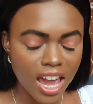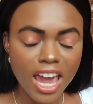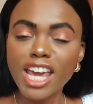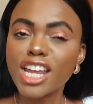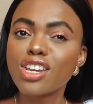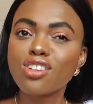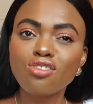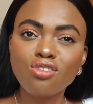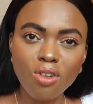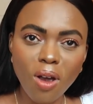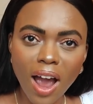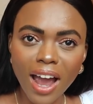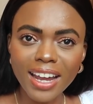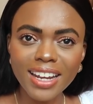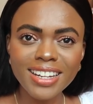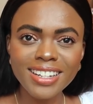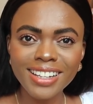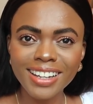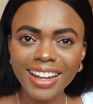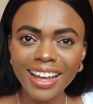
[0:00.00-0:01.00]
and
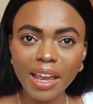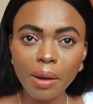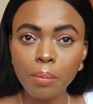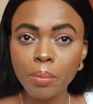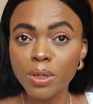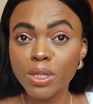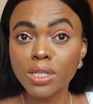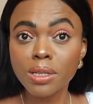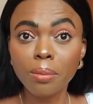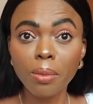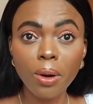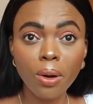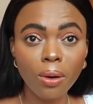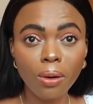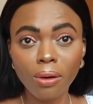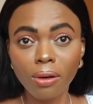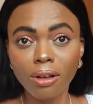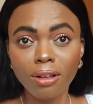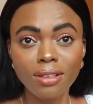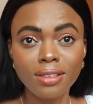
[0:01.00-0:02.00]
try to like put some
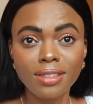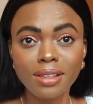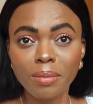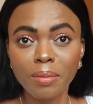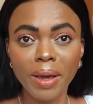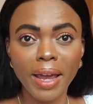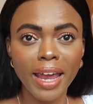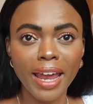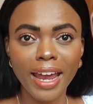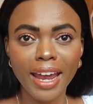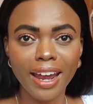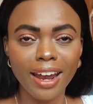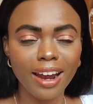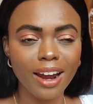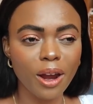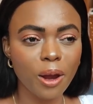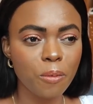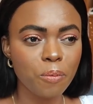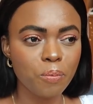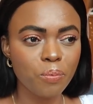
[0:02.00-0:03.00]
curls in my
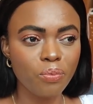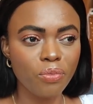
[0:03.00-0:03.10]
hair